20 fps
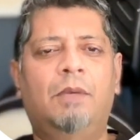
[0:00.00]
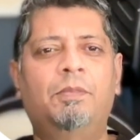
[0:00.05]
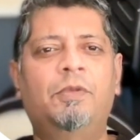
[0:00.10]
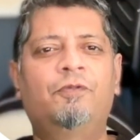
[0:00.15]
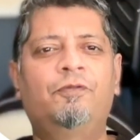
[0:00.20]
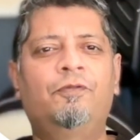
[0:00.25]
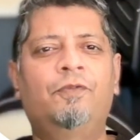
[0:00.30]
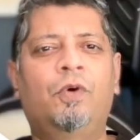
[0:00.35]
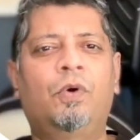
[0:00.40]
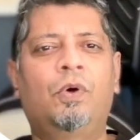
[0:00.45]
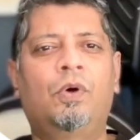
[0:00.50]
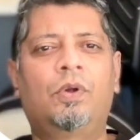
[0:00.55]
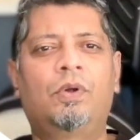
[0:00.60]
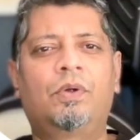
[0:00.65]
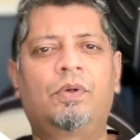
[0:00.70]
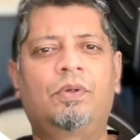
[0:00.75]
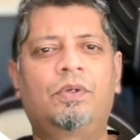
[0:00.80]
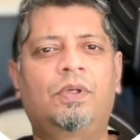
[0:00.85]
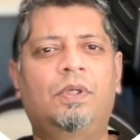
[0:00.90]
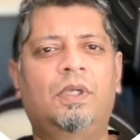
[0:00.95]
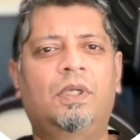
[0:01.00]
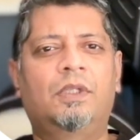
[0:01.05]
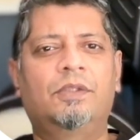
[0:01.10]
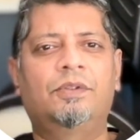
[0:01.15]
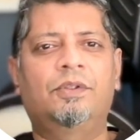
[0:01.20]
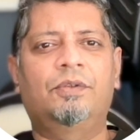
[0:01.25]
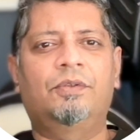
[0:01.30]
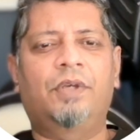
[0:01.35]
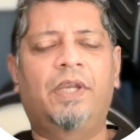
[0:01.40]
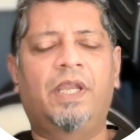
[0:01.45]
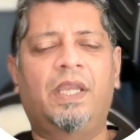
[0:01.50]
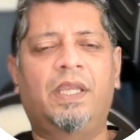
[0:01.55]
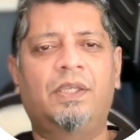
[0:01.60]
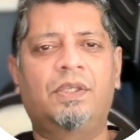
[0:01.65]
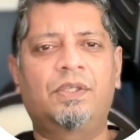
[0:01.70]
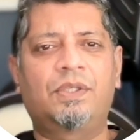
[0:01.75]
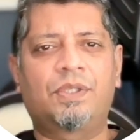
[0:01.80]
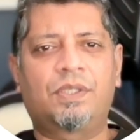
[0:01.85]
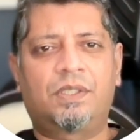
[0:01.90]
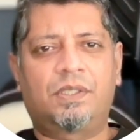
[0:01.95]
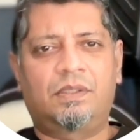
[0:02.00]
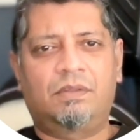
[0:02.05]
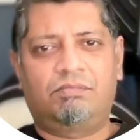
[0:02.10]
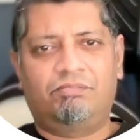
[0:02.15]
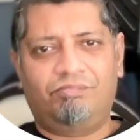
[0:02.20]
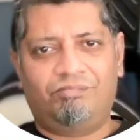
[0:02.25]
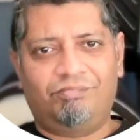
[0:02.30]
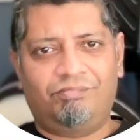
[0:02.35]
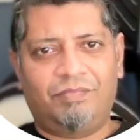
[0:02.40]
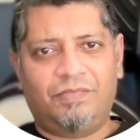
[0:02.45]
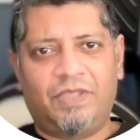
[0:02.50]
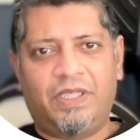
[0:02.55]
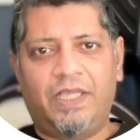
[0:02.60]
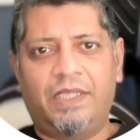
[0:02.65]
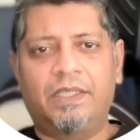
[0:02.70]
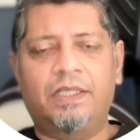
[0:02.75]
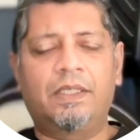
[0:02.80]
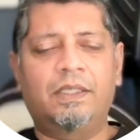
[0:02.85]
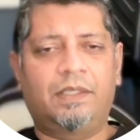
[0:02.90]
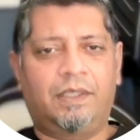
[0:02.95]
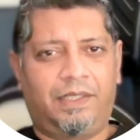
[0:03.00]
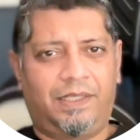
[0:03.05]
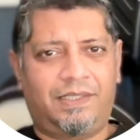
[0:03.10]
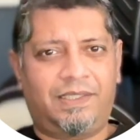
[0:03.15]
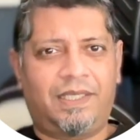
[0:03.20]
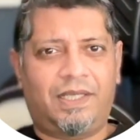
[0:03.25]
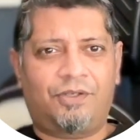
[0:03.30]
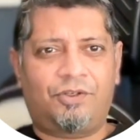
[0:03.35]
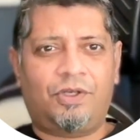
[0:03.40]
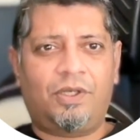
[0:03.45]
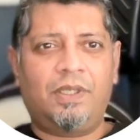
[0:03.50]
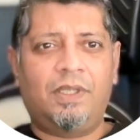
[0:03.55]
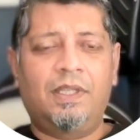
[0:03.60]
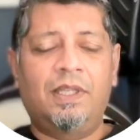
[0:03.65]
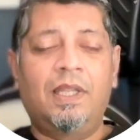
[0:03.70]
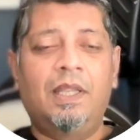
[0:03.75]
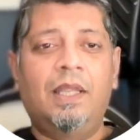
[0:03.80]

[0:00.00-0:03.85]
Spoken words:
before the rains get in, etc.